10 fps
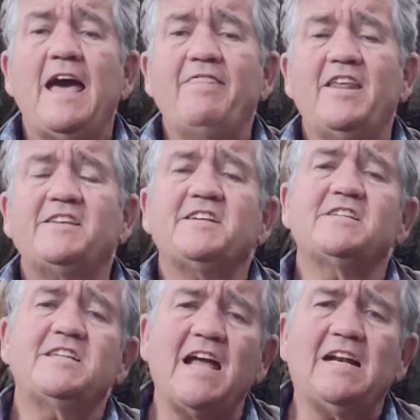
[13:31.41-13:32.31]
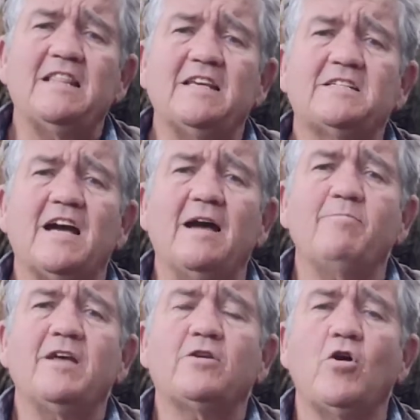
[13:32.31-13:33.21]
and that is exactly the
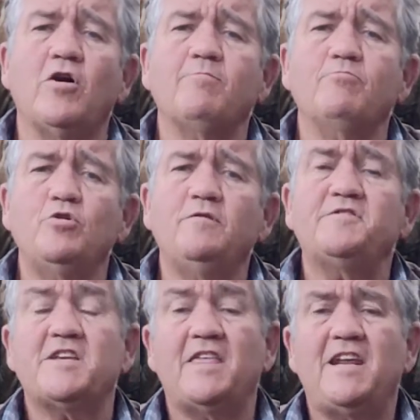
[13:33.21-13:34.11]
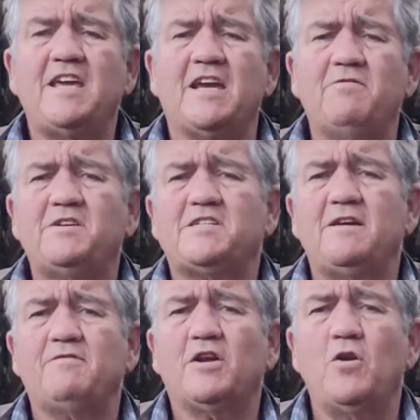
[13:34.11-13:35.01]
time that God moves so that he can
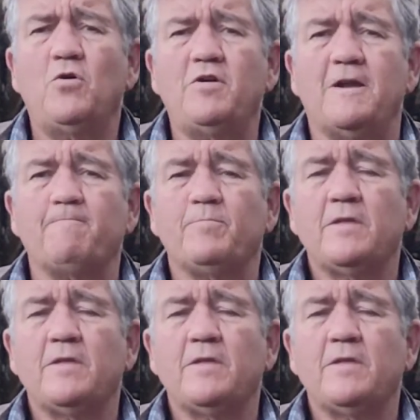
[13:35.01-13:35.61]
receive the glory.